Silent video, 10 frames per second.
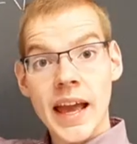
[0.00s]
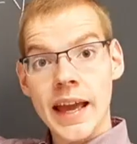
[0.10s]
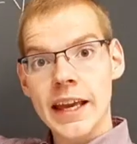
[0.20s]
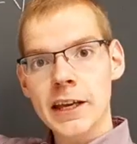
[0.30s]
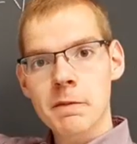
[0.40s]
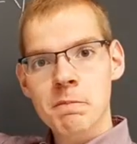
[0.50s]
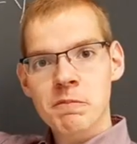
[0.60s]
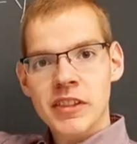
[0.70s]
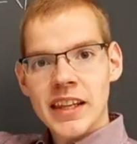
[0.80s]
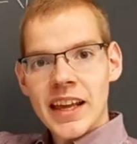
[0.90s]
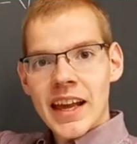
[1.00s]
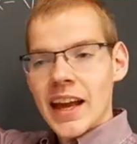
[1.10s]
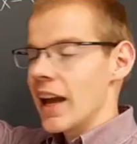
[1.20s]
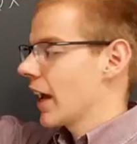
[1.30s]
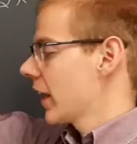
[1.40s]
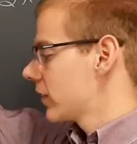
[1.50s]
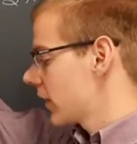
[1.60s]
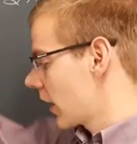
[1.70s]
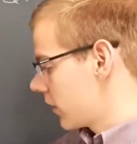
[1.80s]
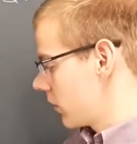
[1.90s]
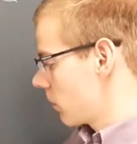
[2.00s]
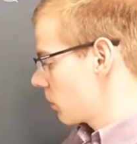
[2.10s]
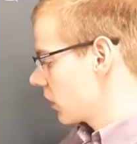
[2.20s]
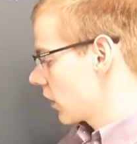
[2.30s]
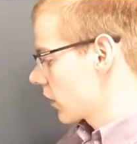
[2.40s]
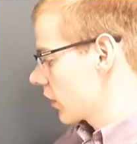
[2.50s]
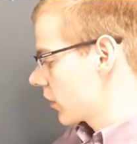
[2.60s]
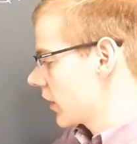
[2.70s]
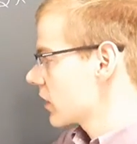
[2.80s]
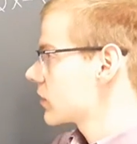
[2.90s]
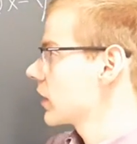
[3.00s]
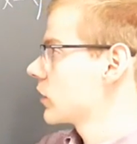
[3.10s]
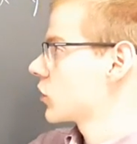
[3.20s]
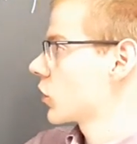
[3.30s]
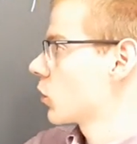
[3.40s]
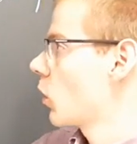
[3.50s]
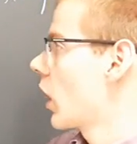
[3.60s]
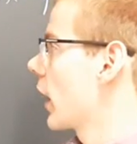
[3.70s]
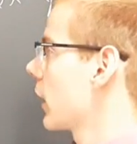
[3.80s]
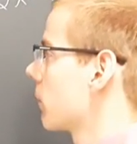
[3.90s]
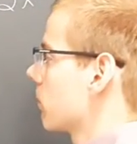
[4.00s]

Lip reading: A, and then plug this into the y.